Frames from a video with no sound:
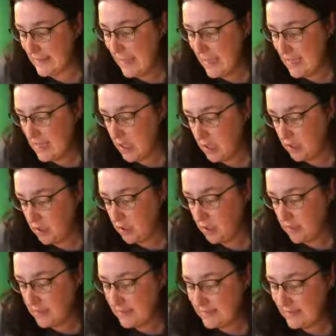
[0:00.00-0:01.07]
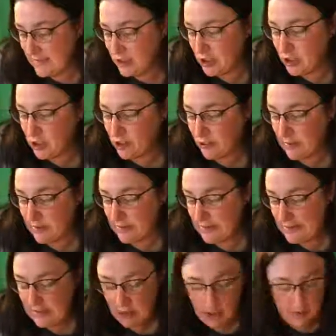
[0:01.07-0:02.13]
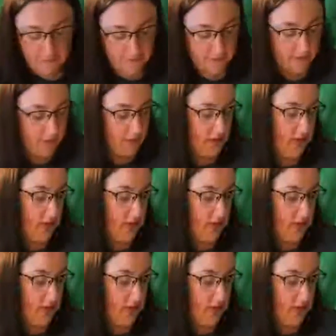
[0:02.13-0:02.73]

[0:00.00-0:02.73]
light colored and it's extremely soft.